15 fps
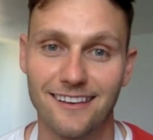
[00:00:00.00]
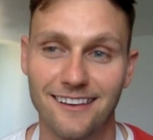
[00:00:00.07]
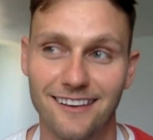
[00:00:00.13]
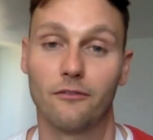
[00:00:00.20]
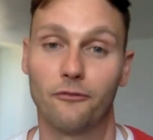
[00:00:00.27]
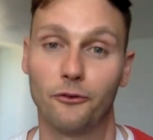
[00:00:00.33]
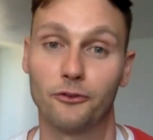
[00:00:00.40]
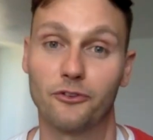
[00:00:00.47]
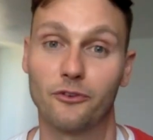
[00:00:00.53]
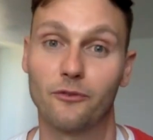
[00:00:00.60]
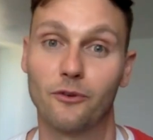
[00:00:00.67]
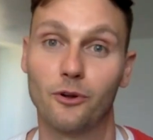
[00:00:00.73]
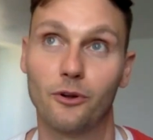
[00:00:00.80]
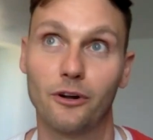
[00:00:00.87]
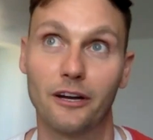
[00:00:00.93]
First of
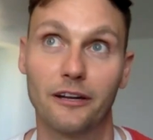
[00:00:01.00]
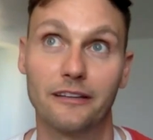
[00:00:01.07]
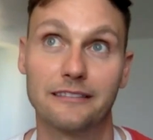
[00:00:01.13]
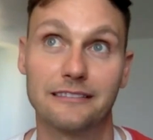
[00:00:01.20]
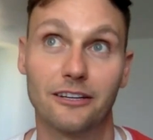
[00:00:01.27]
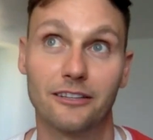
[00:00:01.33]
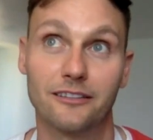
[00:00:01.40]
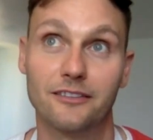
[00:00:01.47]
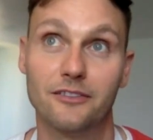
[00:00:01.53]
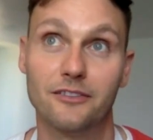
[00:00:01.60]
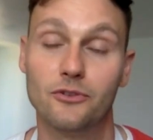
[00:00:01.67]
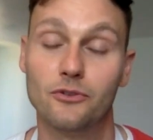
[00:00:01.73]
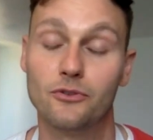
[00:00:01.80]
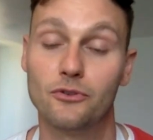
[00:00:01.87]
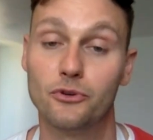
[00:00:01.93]
all, I started
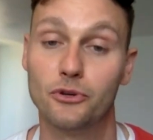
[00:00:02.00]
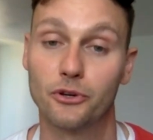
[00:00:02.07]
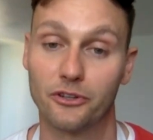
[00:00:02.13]
in New York